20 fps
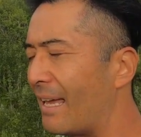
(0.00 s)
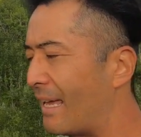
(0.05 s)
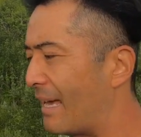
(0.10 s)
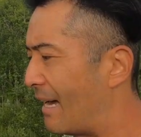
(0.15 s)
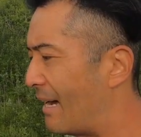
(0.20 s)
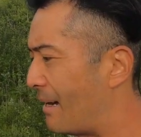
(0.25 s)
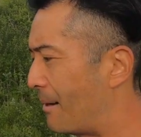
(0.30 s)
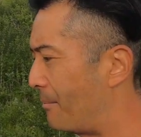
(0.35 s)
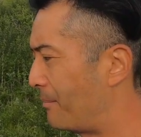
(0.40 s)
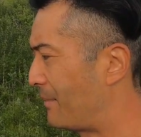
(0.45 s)

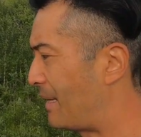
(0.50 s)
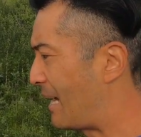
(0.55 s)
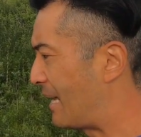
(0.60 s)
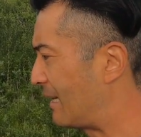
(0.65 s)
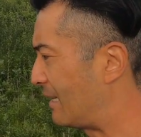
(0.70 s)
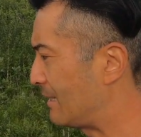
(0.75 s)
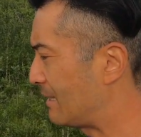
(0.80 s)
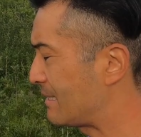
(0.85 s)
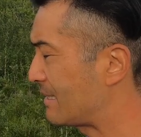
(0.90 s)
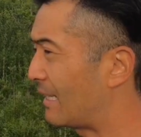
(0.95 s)

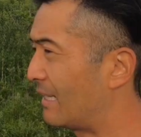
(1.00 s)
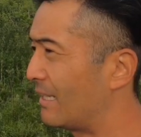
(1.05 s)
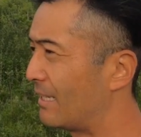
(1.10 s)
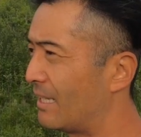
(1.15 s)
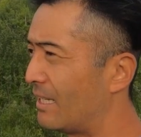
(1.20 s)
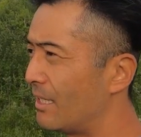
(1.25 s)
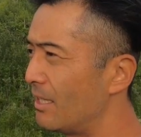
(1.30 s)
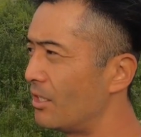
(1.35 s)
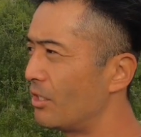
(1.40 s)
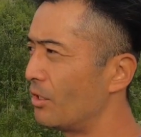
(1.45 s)
that
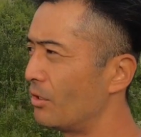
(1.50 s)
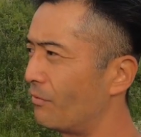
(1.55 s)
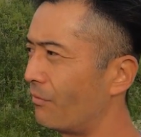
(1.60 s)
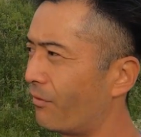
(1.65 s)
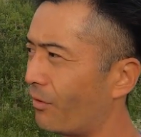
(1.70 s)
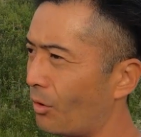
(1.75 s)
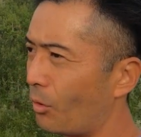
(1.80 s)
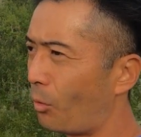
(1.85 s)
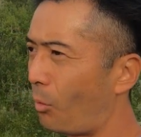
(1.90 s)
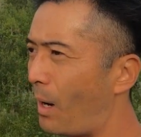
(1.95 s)

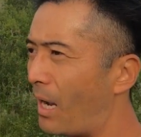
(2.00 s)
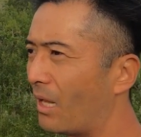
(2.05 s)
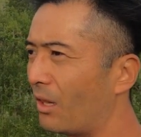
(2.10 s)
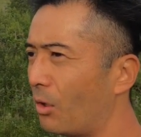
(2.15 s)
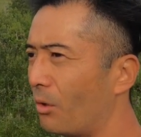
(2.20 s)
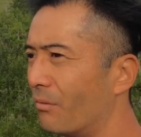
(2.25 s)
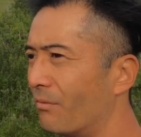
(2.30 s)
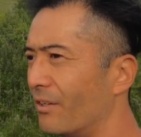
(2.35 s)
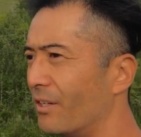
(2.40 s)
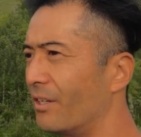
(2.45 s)
continued for
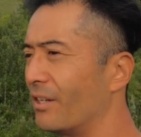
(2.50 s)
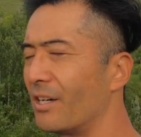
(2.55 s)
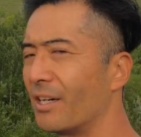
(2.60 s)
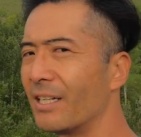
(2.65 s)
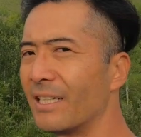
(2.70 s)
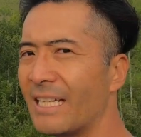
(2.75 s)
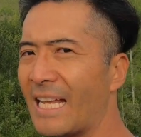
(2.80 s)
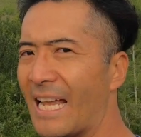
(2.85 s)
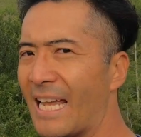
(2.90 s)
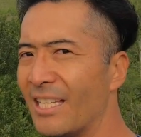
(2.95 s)
well
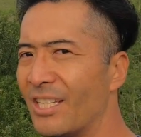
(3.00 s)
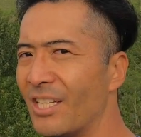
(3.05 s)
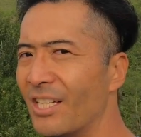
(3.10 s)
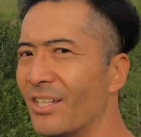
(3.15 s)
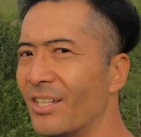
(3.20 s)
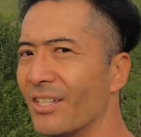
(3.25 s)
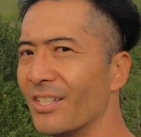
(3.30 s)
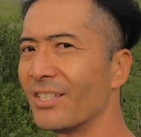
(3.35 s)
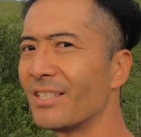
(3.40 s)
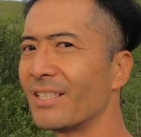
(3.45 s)
over 10
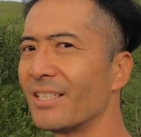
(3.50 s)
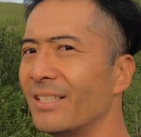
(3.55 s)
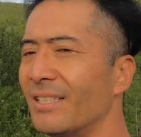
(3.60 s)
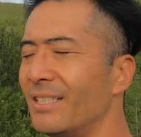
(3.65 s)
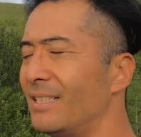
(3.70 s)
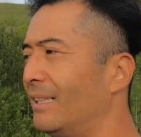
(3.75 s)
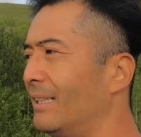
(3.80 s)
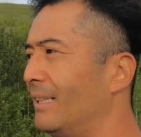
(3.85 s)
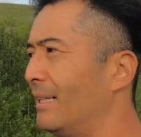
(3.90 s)
years.